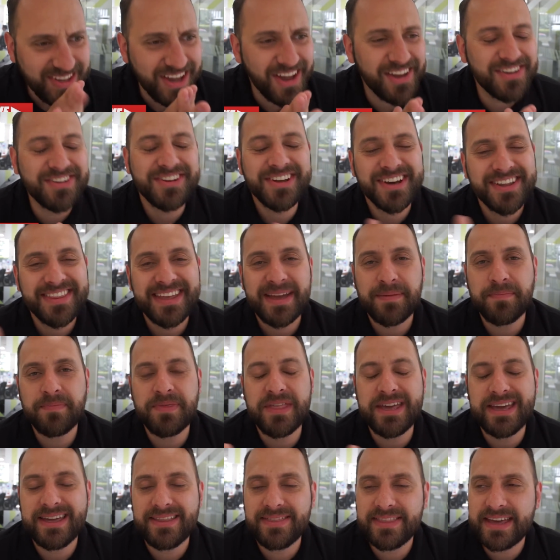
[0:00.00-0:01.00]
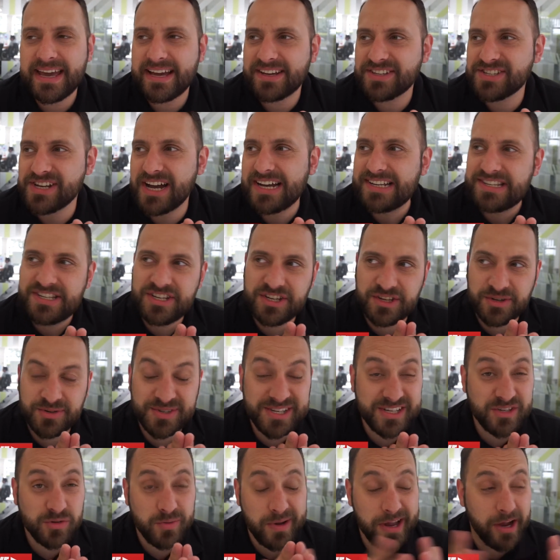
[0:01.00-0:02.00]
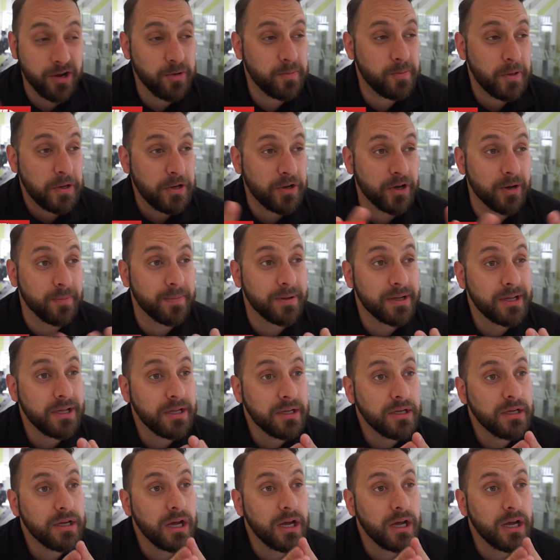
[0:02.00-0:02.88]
And the exciting news is we opened up